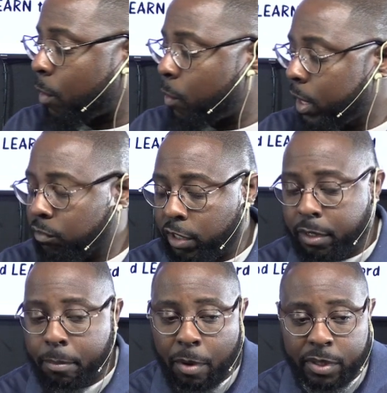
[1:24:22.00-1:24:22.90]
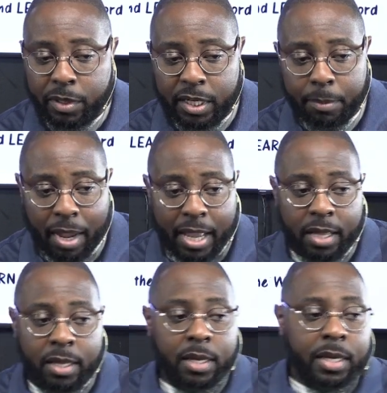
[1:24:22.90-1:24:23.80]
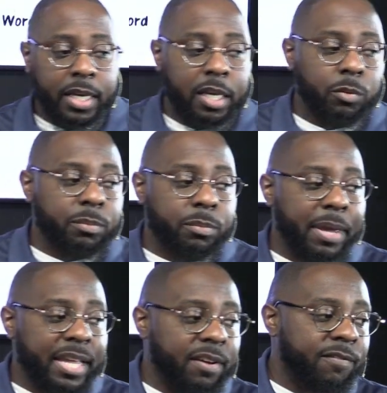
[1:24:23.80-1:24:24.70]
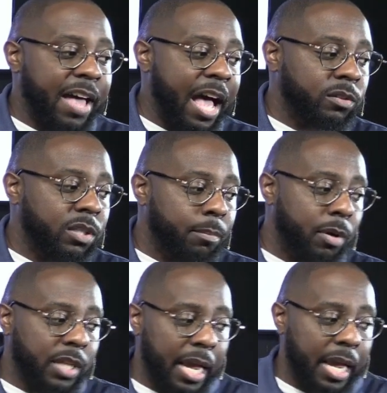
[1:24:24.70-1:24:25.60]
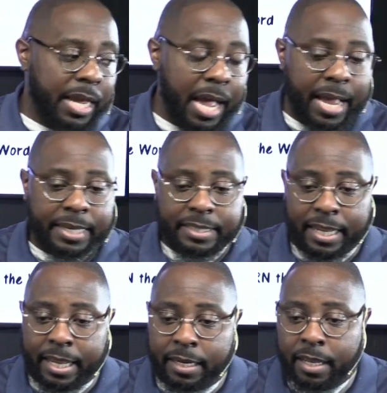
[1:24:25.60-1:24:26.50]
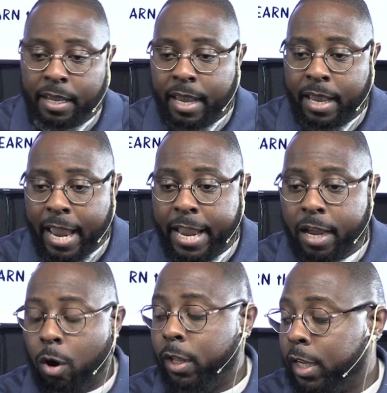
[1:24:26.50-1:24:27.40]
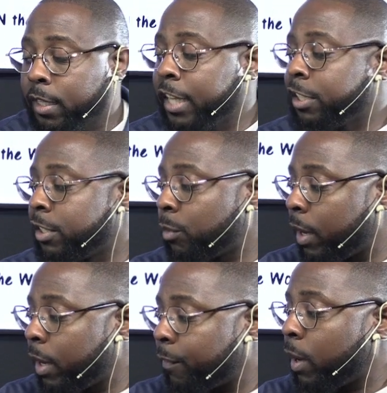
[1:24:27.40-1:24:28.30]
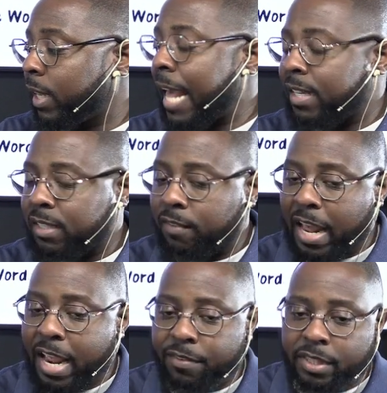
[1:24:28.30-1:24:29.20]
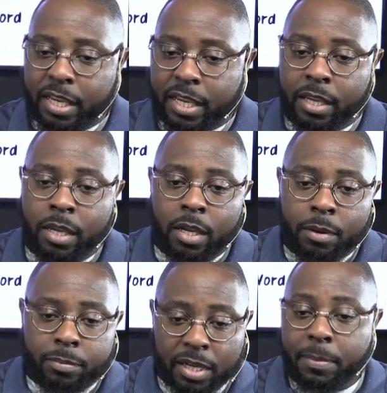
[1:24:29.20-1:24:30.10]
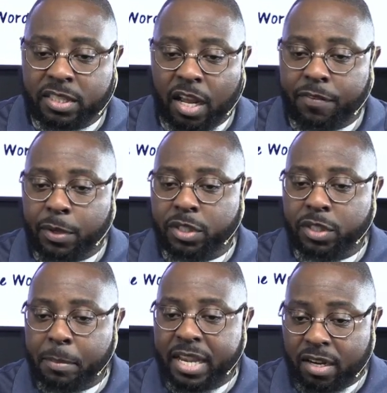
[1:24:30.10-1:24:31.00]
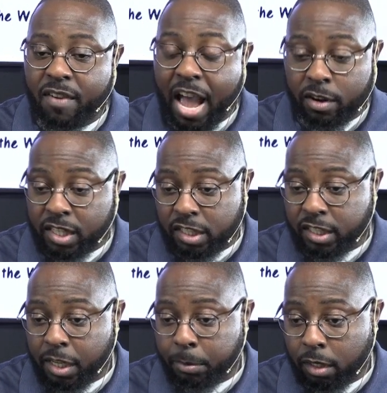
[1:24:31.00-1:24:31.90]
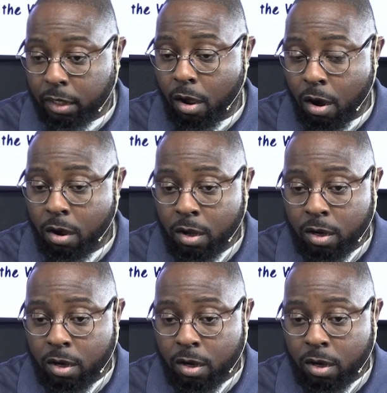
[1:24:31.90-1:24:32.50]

what we was reading about with Nehemiah, he was making a vow to the Most High God saying, hey, in addition to what, for a lot of stuff, not everything, some of the stuff he was making a vow to just keep the law,